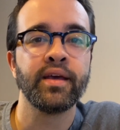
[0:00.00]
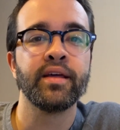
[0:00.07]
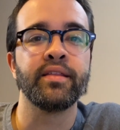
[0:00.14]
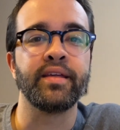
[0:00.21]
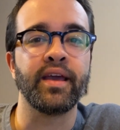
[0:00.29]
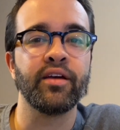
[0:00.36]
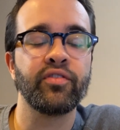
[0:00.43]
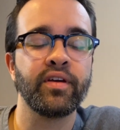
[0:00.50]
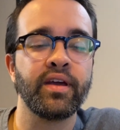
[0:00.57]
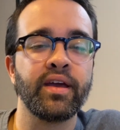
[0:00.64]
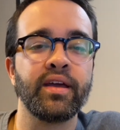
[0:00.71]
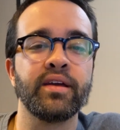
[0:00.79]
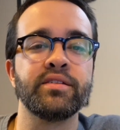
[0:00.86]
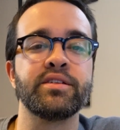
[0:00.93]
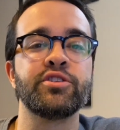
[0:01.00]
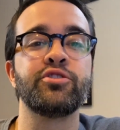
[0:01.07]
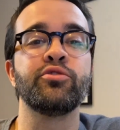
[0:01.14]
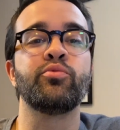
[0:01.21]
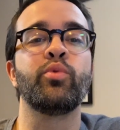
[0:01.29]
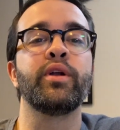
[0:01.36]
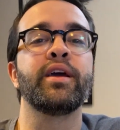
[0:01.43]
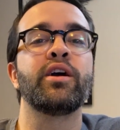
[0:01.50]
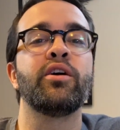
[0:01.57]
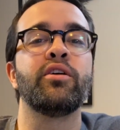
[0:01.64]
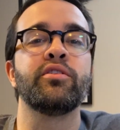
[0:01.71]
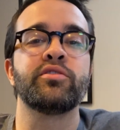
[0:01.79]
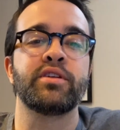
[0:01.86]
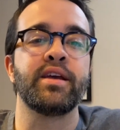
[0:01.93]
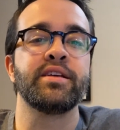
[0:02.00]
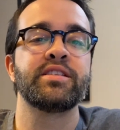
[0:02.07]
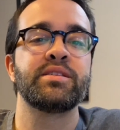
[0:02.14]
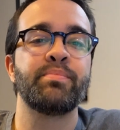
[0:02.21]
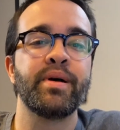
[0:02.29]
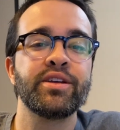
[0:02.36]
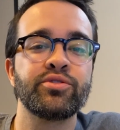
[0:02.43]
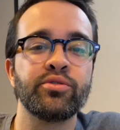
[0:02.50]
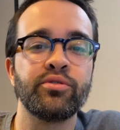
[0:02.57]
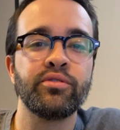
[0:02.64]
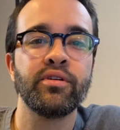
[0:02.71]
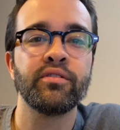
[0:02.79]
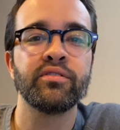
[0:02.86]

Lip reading: The FAA has issued what it calls a Special